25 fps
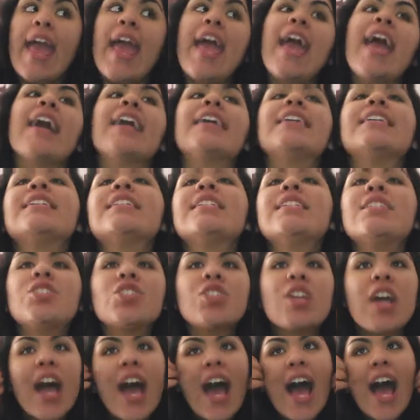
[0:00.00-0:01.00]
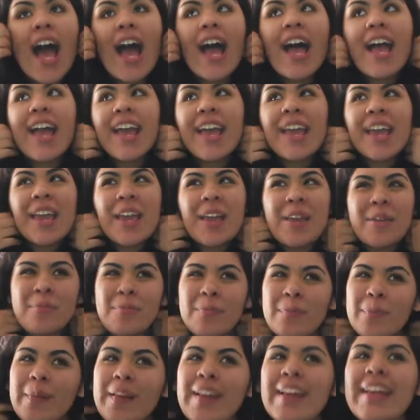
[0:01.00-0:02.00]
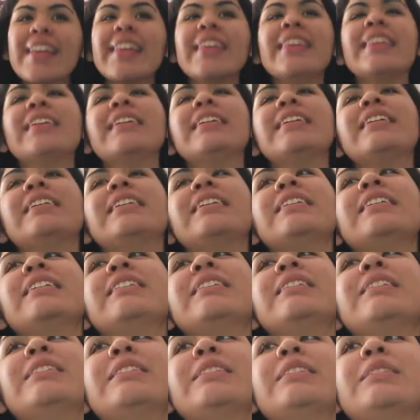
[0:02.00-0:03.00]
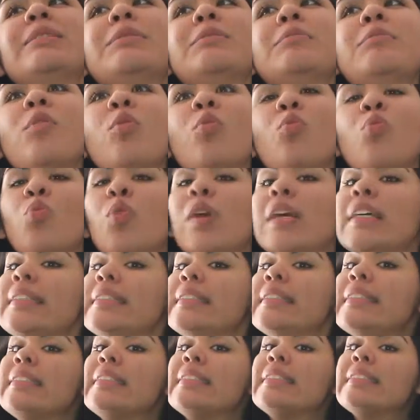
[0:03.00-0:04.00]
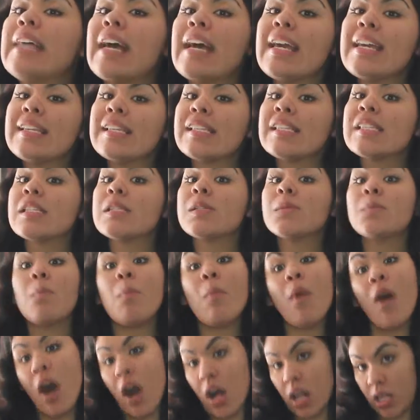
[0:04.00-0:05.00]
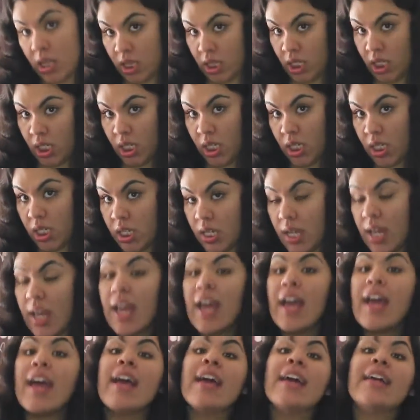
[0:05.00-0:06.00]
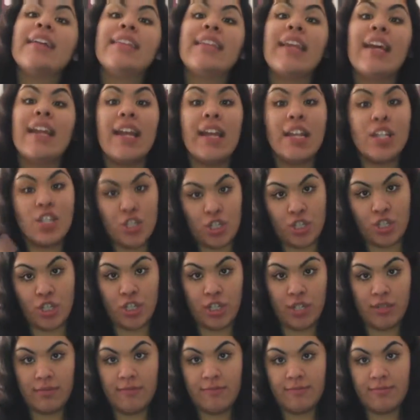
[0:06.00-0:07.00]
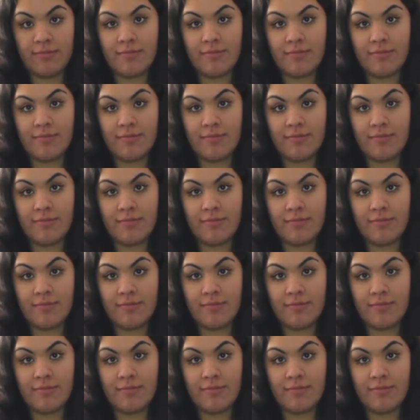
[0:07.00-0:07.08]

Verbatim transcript: and I buy them one size smaller than I should.